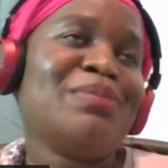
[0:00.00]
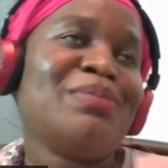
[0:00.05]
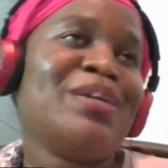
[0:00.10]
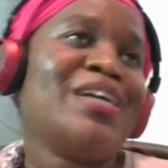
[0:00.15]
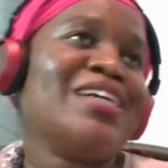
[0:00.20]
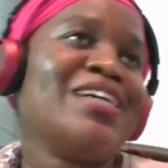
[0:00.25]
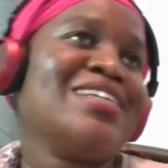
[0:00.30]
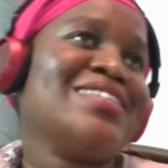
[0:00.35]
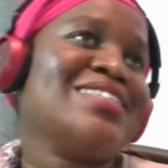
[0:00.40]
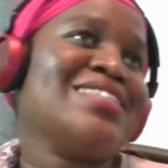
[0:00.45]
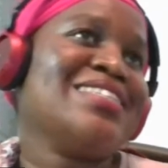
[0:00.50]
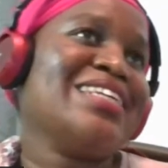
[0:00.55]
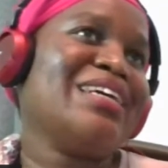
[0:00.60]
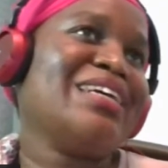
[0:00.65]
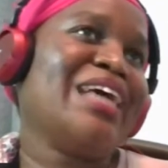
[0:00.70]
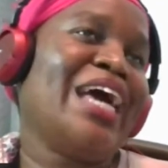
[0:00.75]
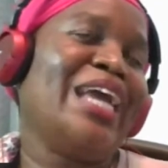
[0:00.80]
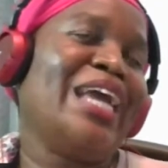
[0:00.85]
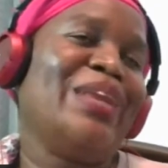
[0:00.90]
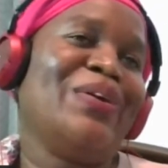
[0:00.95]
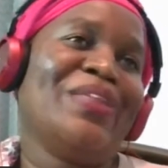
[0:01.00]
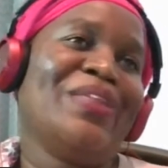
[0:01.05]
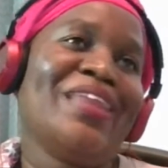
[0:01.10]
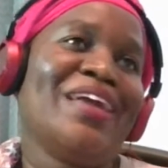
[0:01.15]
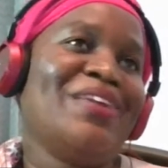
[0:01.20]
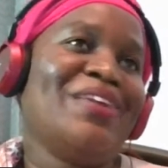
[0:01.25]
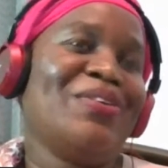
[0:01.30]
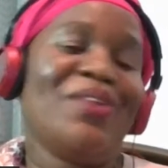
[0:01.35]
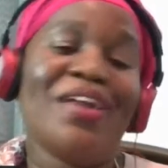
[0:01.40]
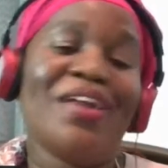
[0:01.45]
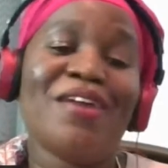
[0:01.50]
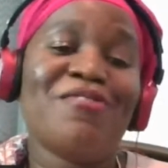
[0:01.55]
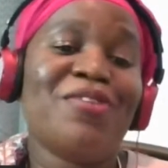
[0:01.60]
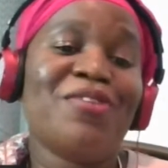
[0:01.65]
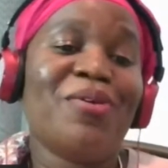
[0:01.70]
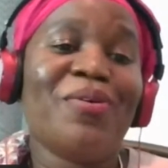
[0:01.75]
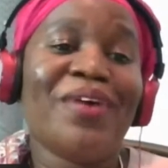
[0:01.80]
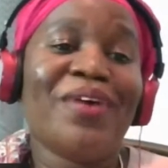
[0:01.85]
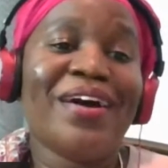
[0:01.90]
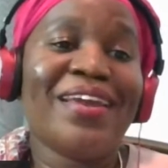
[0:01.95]
because I know that not
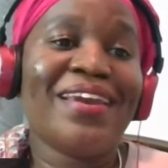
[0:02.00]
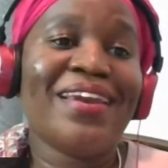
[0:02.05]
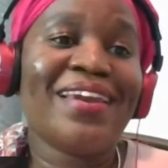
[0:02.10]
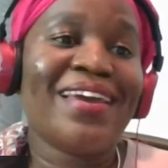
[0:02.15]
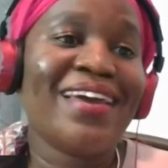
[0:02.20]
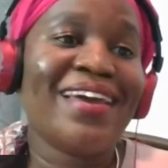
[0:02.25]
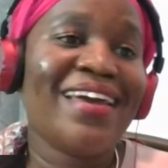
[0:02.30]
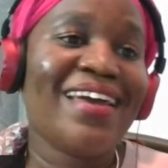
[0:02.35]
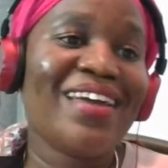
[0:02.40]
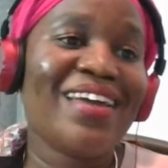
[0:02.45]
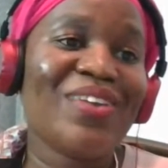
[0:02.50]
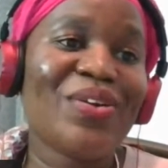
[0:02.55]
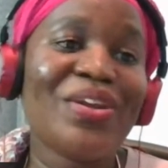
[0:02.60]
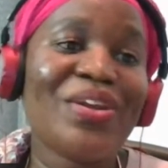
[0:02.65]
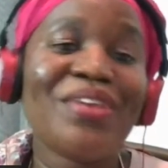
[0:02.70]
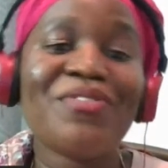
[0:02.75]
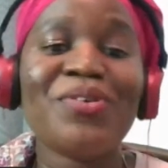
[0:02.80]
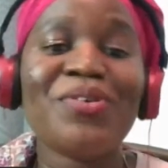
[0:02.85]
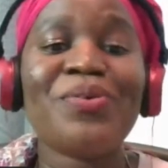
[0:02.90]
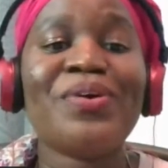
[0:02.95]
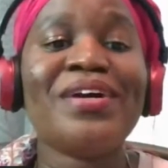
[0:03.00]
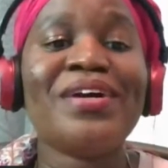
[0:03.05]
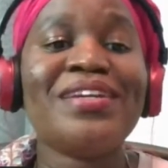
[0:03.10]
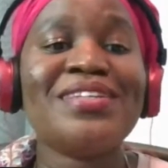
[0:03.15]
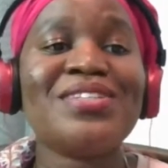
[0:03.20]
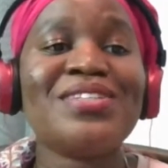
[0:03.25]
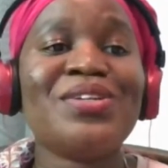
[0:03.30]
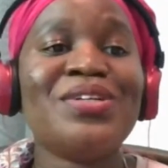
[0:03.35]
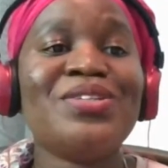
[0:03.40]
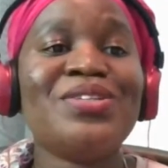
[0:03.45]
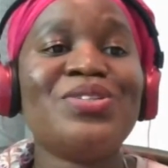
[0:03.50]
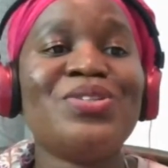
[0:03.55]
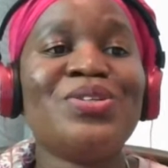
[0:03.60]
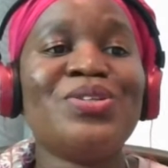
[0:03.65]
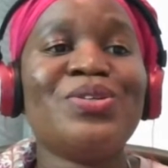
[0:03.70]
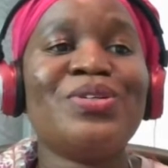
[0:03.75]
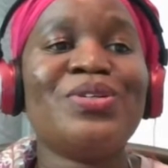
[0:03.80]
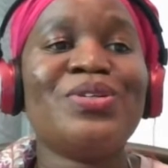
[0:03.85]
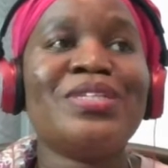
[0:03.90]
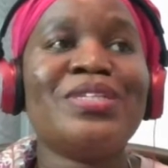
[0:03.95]
everyone is going
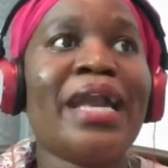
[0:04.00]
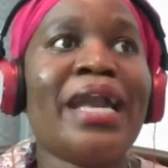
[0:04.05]
to,